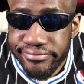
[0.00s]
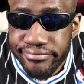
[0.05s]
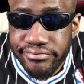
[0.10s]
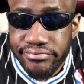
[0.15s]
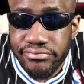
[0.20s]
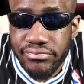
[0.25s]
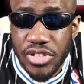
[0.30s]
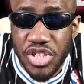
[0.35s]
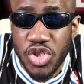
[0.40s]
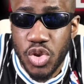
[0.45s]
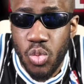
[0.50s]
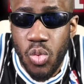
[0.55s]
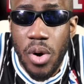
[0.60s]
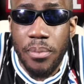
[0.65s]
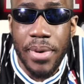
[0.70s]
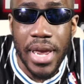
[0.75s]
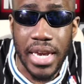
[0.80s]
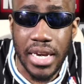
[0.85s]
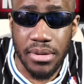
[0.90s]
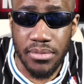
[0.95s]
this is what
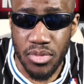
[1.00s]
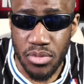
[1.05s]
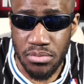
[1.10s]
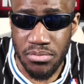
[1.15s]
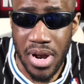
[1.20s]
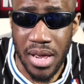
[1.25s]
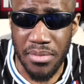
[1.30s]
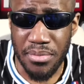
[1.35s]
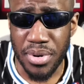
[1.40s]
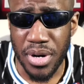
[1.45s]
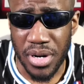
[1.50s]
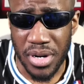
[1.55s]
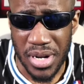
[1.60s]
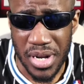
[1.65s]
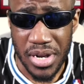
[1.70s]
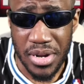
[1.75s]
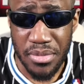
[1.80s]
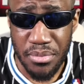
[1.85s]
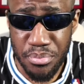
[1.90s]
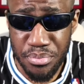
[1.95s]
made him. Remember,
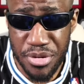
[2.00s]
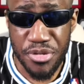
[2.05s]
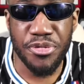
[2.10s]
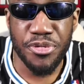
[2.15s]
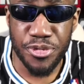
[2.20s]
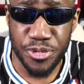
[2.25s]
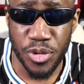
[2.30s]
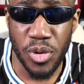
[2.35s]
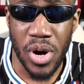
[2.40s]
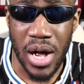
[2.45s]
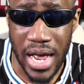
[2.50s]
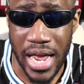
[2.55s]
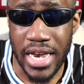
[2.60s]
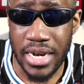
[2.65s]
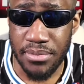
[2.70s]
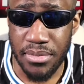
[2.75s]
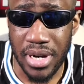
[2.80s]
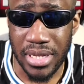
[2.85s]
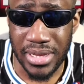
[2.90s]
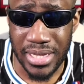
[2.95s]
before
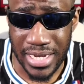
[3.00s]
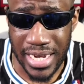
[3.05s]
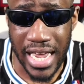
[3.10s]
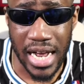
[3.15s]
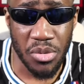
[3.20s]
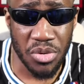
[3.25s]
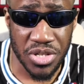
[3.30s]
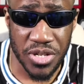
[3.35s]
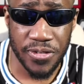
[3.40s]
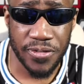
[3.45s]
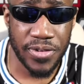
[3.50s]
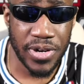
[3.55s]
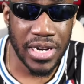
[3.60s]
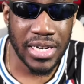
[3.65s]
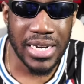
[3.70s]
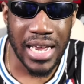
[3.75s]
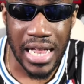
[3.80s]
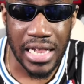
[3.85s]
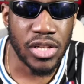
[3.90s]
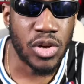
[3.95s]
Iron Man, the guy was a
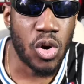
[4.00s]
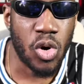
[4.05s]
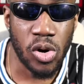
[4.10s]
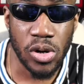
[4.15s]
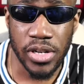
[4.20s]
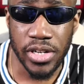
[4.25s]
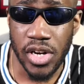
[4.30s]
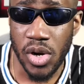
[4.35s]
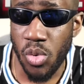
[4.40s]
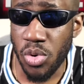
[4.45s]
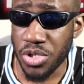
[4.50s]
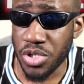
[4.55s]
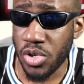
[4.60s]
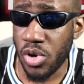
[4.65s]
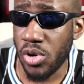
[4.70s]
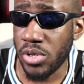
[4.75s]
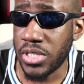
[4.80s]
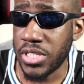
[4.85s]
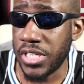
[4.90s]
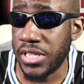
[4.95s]
freaking alcoholic who was
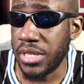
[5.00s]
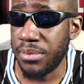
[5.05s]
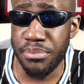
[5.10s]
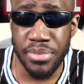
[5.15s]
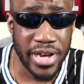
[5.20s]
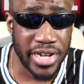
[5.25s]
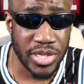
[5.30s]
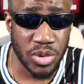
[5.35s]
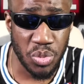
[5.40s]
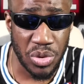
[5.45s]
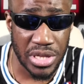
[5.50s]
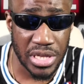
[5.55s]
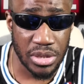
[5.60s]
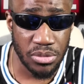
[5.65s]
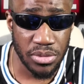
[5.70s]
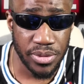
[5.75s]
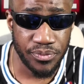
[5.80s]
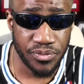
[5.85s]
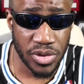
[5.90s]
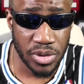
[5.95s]
caught in the bed with
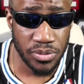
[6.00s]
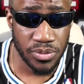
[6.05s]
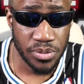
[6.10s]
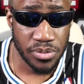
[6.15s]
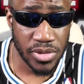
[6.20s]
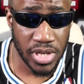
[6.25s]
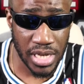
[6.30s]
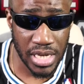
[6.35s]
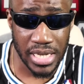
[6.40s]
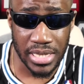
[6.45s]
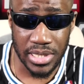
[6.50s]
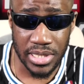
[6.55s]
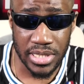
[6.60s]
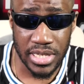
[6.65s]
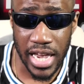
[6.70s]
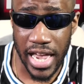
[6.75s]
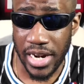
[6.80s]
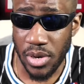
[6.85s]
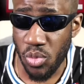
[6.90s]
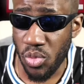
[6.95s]
kids
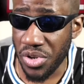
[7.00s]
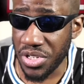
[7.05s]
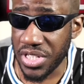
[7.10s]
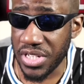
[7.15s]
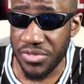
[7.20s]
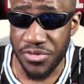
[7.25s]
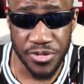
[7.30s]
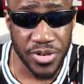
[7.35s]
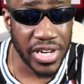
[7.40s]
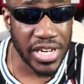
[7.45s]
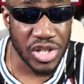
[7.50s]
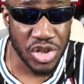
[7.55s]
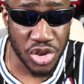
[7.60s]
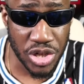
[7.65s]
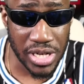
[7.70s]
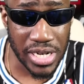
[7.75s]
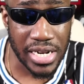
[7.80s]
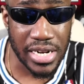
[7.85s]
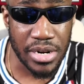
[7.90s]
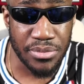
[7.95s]
and was in freaking
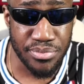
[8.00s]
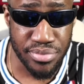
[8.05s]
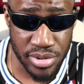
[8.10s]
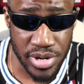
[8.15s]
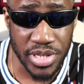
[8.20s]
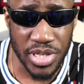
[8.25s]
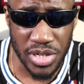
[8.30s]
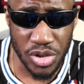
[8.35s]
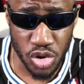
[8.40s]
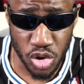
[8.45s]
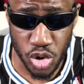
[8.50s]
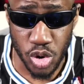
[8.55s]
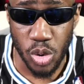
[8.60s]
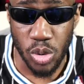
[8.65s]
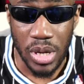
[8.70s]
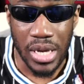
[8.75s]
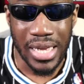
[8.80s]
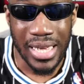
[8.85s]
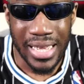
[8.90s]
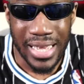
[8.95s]
jail and in prison. So
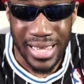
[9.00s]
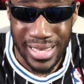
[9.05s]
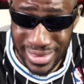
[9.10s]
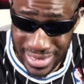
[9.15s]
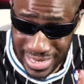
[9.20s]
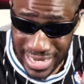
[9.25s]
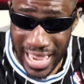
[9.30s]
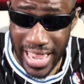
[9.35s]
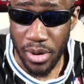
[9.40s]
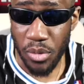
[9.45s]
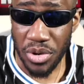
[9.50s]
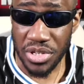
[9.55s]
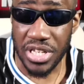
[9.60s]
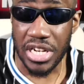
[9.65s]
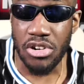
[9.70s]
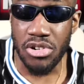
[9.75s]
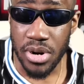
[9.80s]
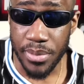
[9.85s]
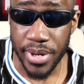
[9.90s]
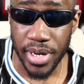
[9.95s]
the guy was a
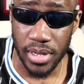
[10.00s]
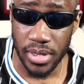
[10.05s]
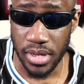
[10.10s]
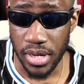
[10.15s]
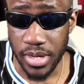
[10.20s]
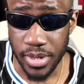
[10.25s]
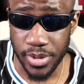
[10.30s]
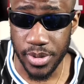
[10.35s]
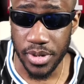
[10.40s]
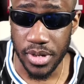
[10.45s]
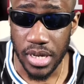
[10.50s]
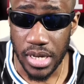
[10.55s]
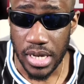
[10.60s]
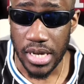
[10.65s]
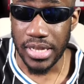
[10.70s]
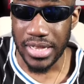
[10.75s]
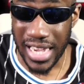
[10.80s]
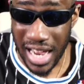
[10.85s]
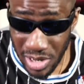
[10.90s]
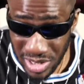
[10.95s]
criminal.
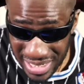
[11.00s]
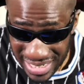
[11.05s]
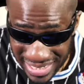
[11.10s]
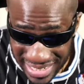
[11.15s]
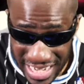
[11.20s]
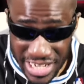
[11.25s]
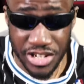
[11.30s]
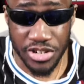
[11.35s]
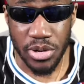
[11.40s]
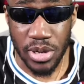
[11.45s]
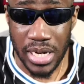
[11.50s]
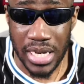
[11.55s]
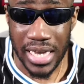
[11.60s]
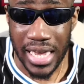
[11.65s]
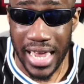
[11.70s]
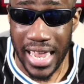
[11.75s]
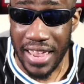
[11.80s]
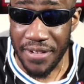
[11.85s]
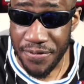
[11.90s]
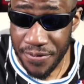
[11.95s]
the guy was literally
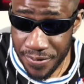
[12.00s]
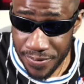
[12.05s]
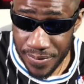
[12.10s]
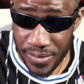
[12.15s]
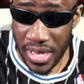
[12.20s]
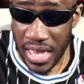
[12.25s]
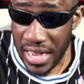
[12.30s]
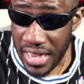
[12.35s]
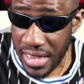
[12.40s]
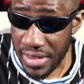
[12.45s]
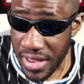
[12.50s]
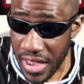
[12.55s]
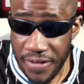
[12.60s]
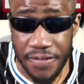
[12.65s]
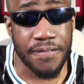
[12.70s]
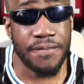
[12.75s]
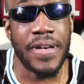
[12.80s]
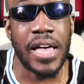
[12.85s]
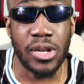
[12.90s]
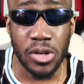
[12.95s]
a, a, a,
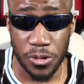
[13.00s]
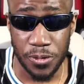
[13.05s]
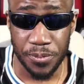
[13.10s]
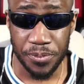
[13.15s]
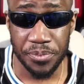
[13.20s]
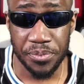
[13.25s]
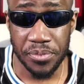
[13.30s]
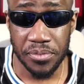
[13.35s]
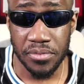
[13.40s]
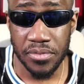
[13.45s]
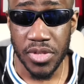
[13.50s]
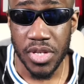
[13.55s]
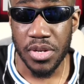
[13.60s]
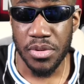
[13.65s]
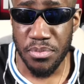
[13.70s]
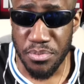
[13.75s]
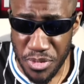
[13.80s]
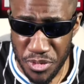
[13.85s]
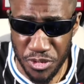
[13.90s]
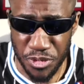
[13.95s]
felon
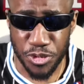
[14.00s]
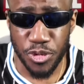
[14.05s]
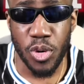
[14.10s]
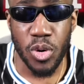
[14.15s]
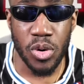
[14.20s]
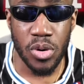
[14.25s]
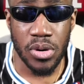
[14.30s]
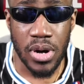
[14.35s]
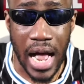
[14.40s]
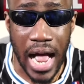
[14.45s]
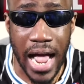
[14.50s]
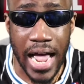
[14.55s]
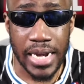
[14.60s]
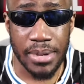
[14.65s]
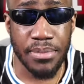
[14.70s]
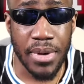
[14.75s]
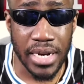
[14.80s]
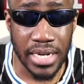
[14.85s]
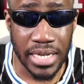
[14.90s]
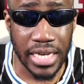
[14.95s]
before Iron
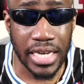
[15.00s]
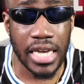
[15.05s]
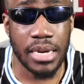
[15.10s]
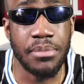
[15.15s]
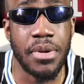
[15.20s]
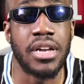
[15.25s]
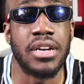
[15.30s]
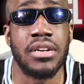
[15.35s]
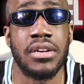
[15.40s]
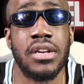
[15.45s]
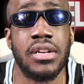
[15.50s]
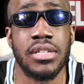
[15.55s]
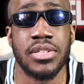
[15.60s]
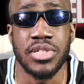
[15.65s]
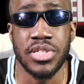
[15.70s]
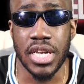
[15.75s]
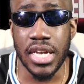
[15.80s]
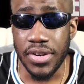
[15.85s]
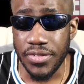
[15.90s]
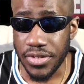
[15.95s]
Man came and
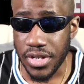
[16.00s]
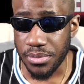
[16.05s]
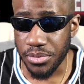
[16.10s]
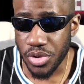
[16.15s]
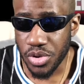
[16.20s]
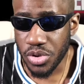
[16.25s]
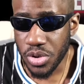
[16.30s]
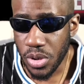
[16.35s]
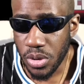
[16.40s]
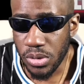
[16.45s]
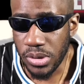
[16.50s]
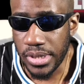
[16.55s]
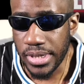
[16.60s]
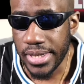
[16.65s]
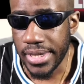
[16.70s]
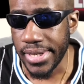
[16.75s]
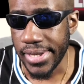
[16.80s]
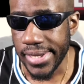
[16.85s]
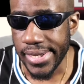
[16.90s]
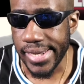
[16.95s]
saved him. So,
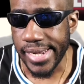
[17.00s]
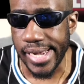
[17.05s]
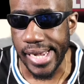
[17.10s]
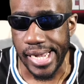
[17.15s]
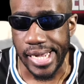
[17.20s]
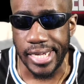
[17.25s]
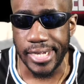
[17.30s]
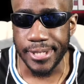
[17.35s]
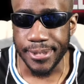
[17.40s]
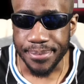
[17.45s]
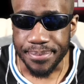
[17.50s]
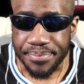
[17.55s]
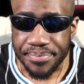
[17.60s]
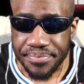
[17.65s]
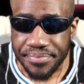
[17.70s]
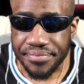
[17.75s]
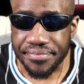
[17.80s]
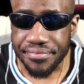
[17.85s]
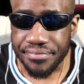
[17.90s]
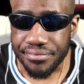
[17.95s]
um,
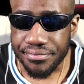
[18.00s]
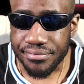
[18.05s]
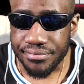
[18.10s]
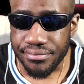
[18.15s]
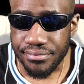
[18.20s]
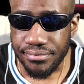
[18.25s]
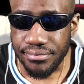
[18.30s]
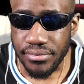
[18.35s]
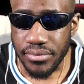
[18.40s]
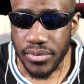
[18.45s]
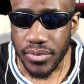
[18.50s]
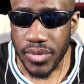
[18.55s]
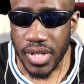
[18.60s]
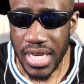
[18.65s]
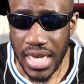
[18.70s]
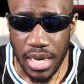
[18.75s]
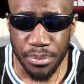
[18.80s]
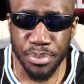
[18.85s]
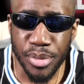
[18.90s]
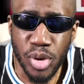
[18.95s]

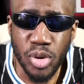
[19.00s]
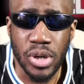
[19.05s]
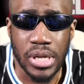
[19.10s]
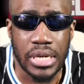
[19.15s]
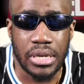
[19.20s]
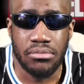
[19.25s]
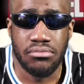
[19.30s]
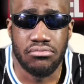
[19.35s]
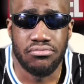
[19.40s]
yeah, but look.